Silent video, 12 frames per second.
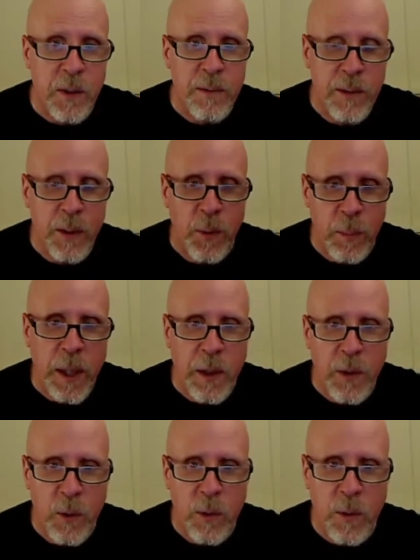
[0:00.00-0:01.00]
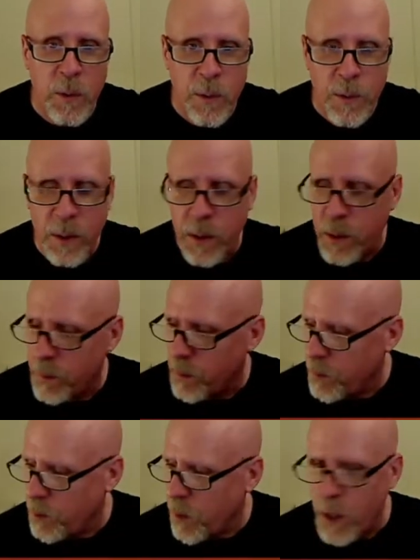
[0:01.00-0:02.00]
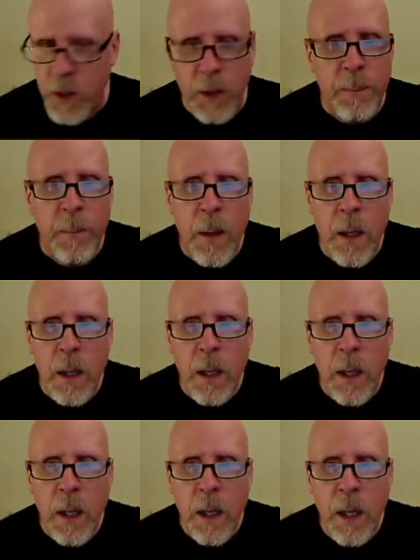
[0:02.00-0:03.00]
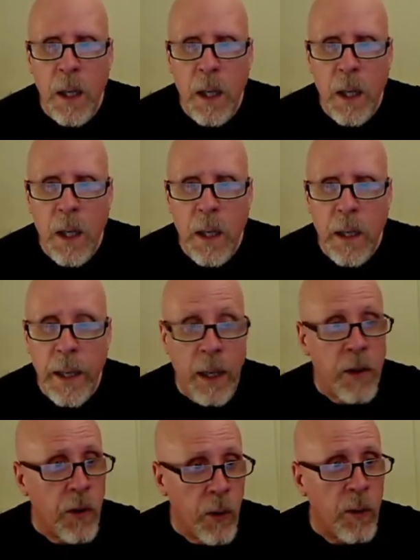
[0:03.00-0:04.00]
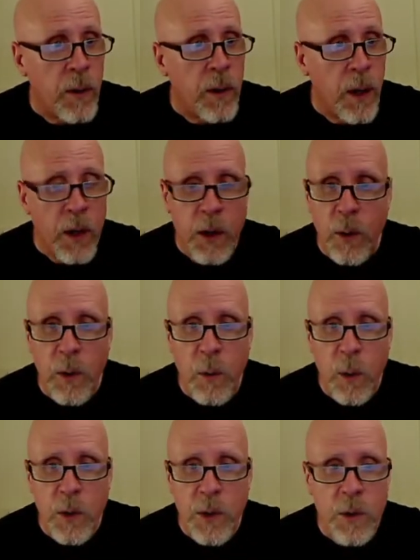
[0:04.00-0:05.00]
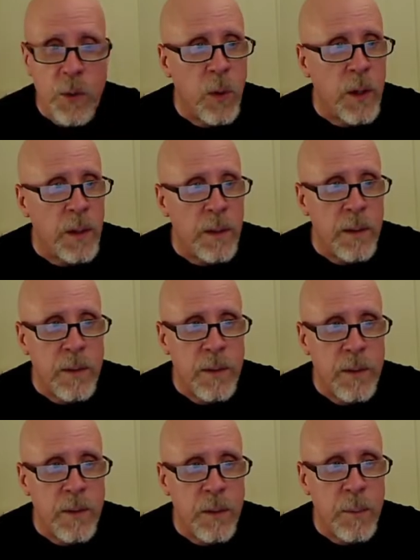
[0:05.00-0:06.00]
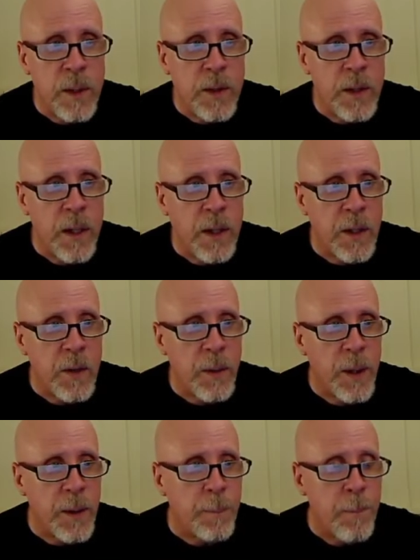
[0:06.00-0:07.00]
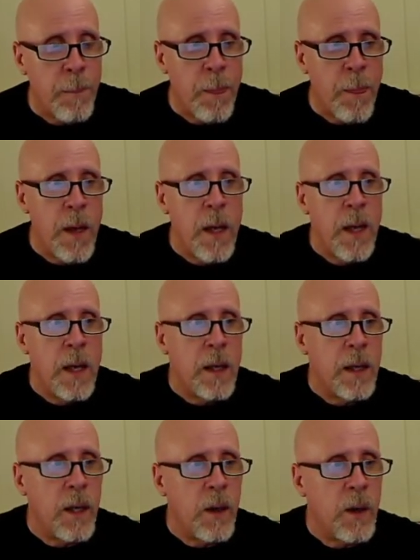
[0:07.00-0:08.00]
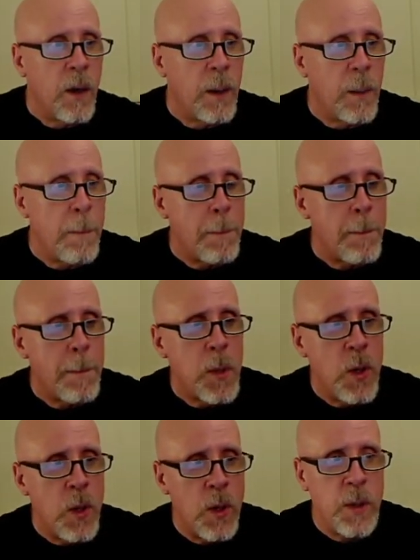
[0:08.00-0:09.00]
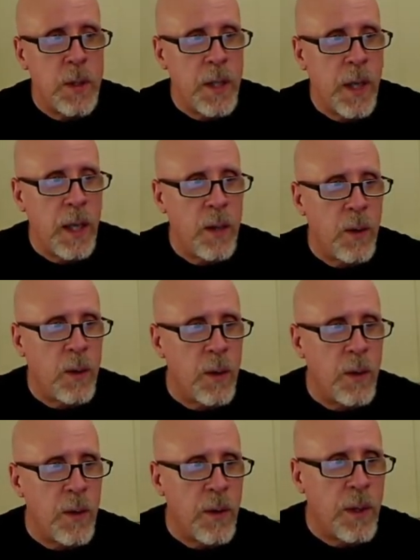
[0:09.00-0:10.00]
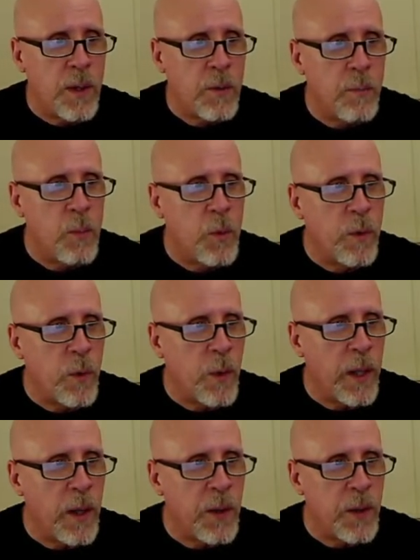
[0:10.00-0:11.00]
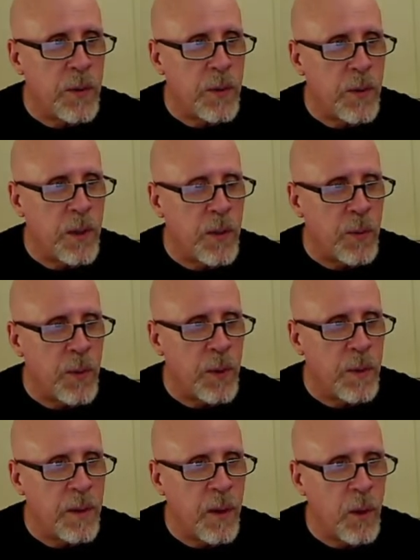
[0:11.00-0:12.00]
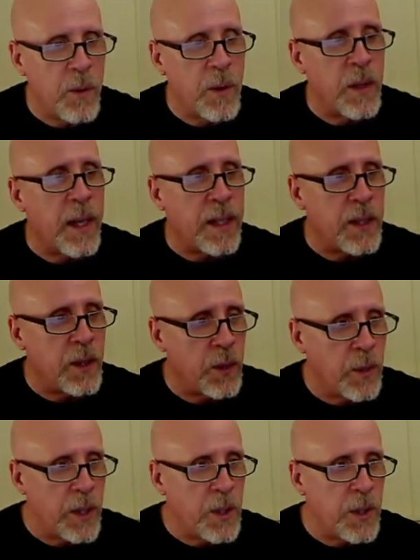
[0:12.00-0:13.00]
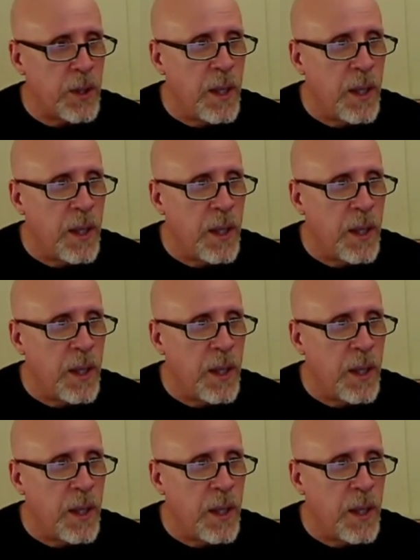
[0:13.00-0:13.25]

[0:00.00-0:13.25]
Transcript: the remainder over the divisor. Yeah, so there you go. Quotient is 1, remainder is 93. Now, notice how things move around as we go to the next iteration.